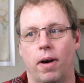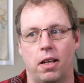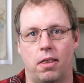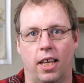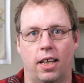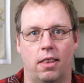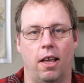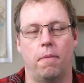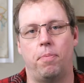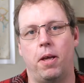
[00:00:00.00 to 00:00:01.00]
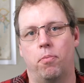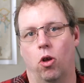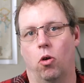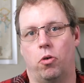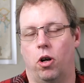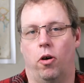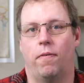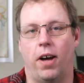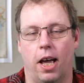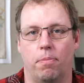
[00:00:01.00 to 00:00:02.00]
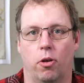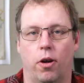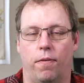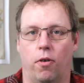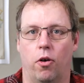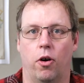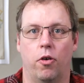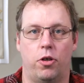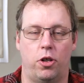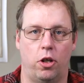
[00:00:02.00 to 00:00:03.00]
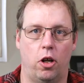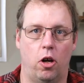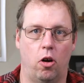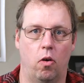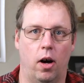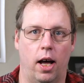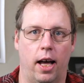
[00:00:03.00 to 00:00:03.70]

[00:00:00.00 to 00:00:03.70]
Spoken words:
might think that people, if I upload a photo to